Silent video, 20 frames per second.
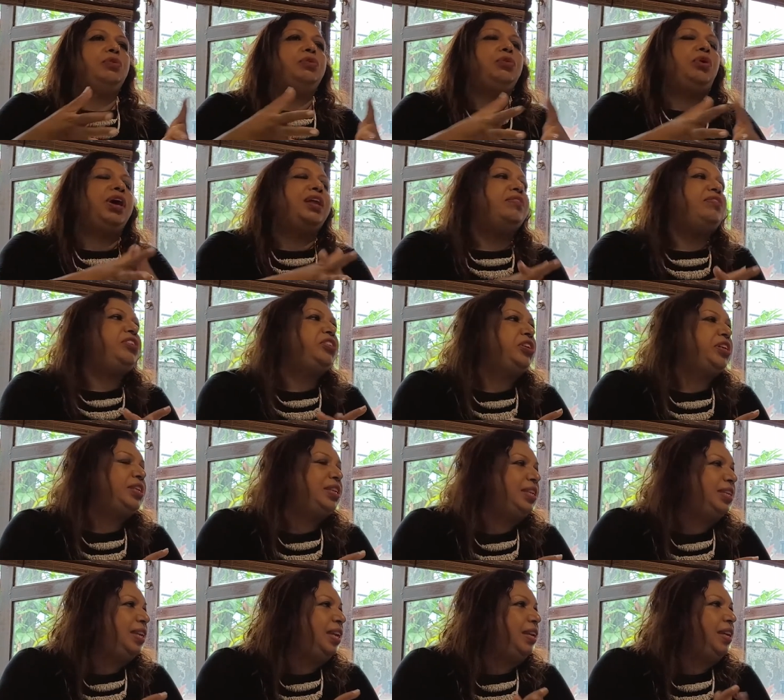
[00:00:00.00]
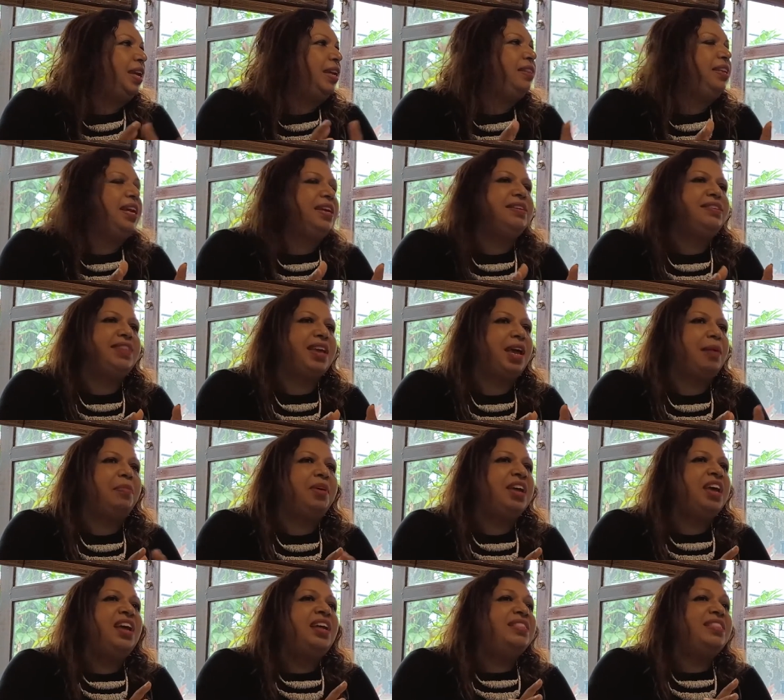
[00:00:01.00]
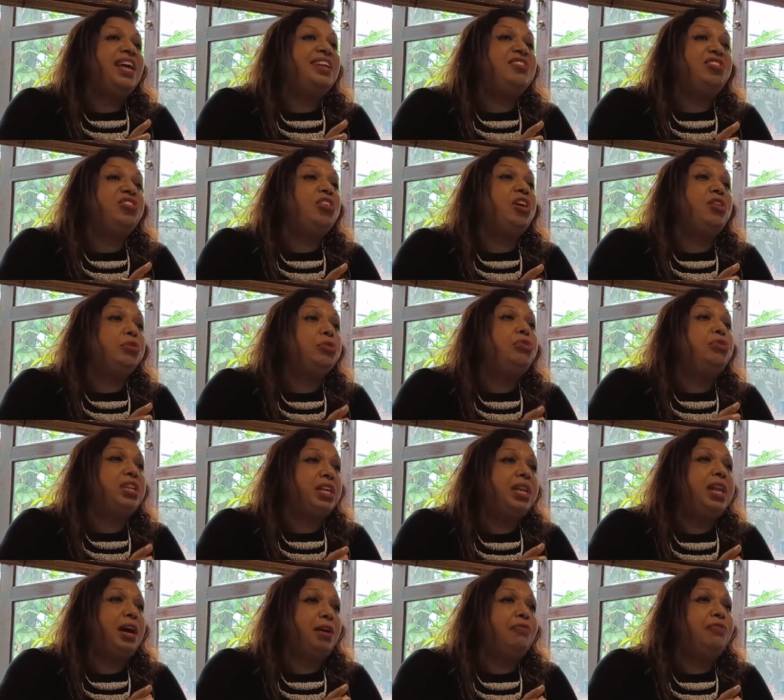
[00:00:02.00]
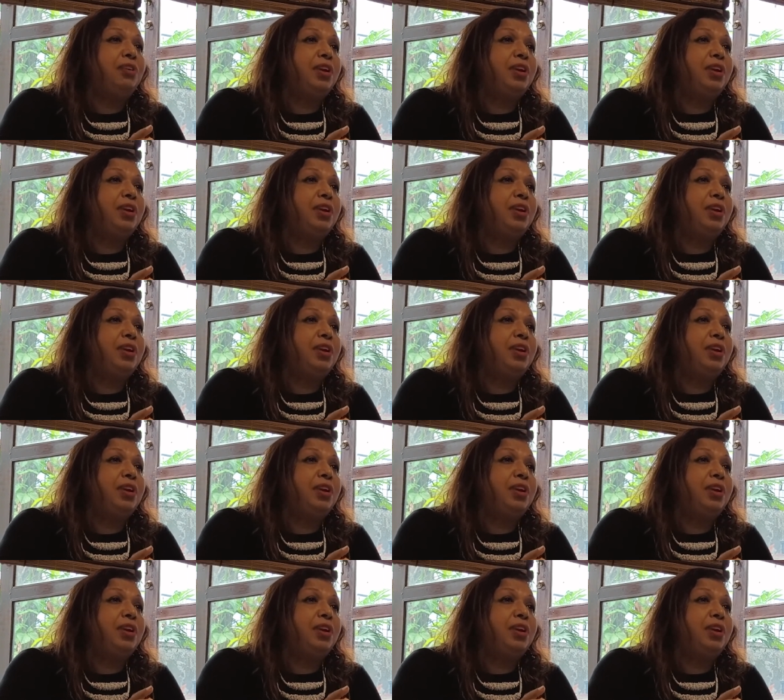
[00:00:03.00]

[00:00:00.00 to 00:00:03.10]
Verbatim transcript: go and regurgitate it at the exam. That's not good enough.